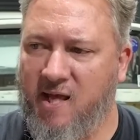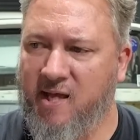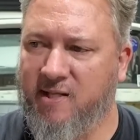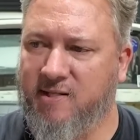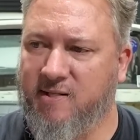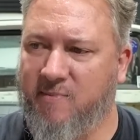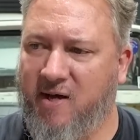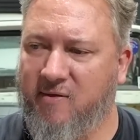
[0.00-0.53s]

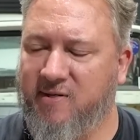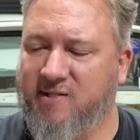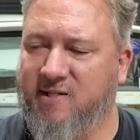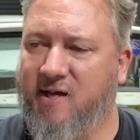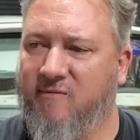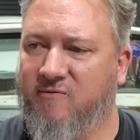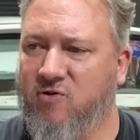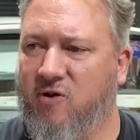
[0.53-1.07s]
and some other
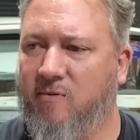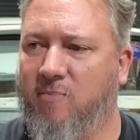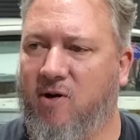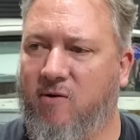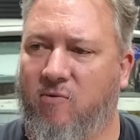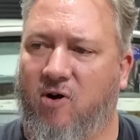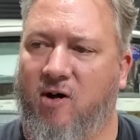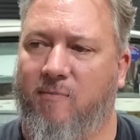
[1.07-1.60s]
stuff,
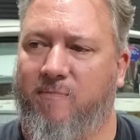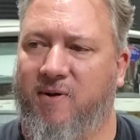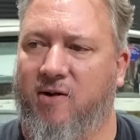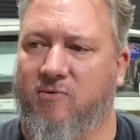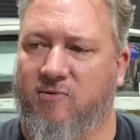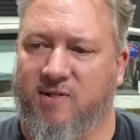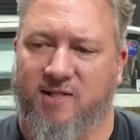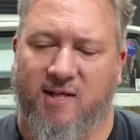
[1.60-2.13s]
drive-by-wire
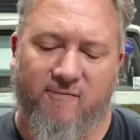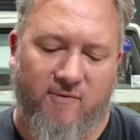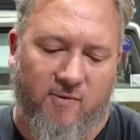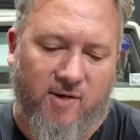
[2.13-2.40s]
pedal and stuff.